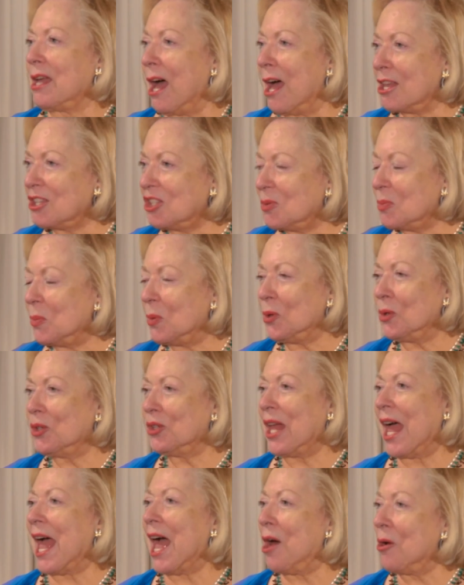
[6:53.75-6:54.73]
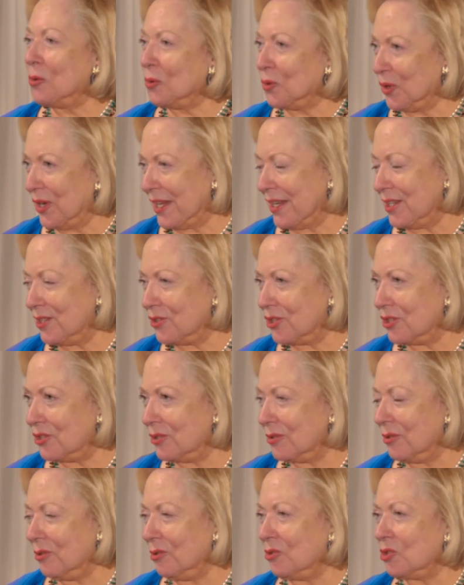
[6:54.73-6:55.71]
gospel
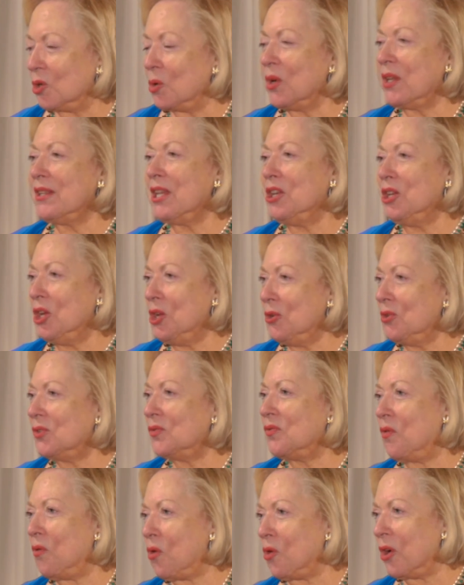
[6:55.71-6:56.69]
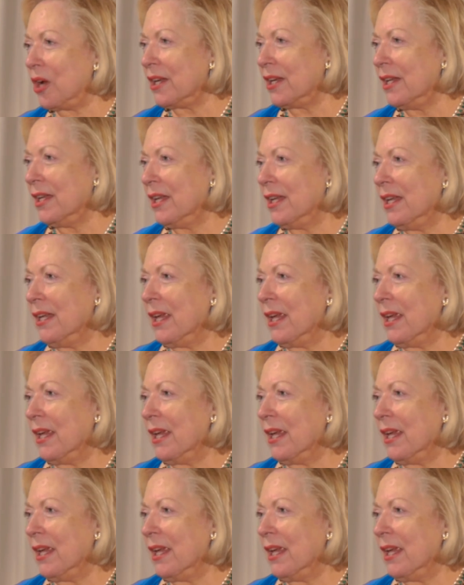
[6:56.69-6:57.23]
outreach, doing the news for it,